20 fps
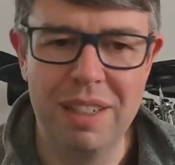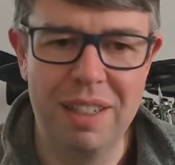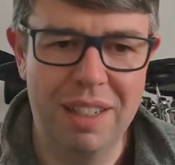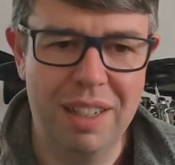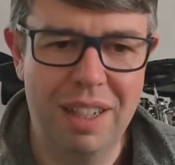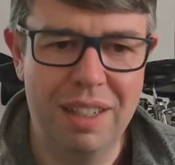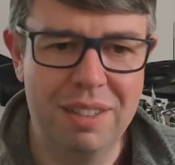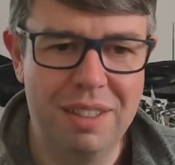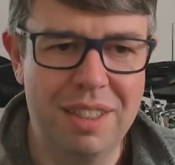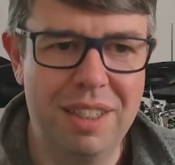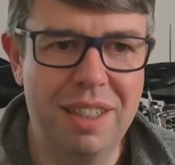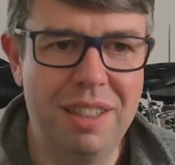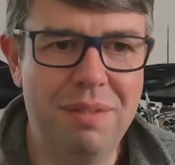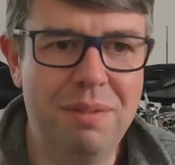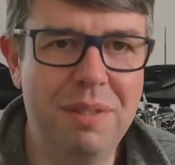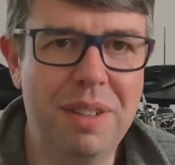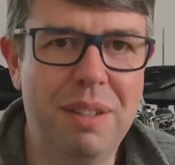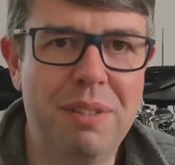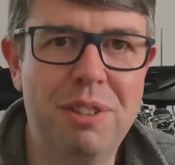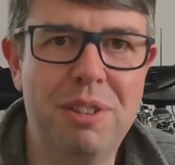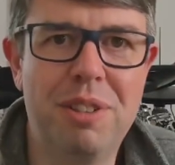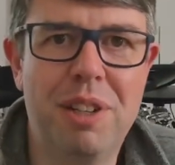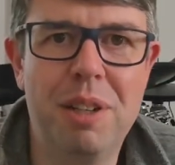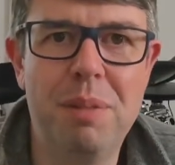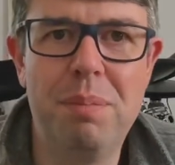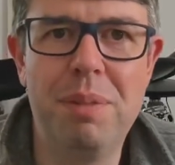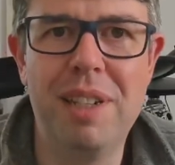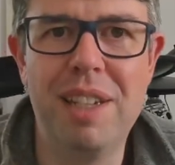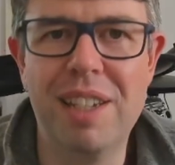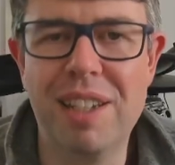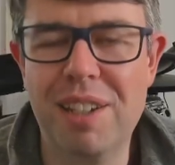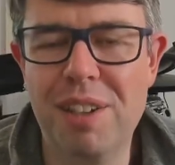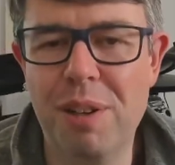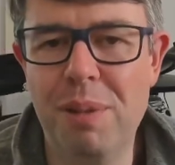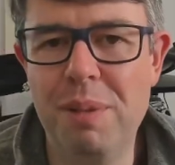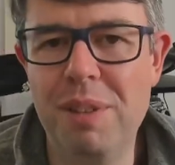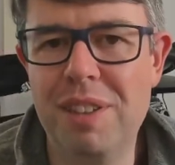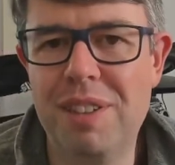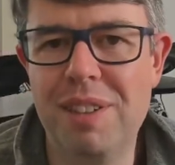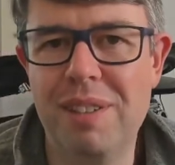I actually never tried pinning a
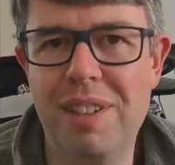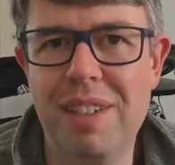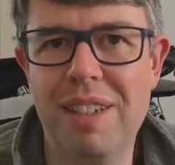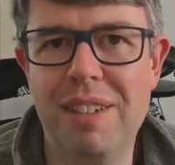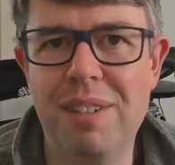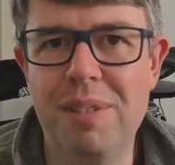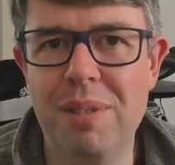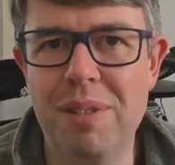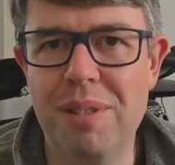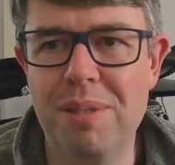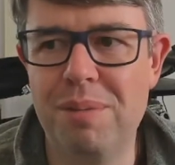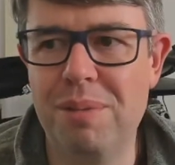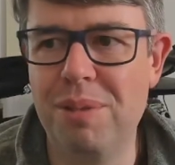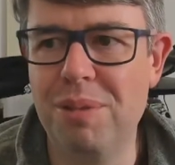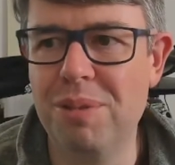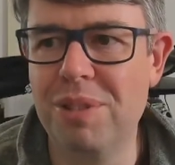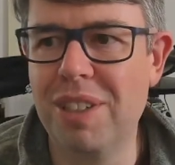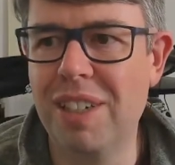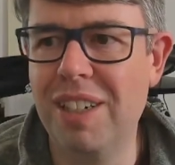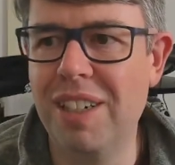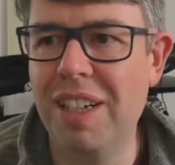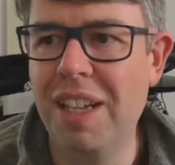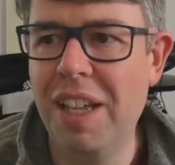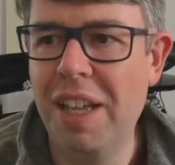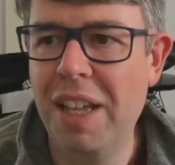comment, so I don't know what the rules are.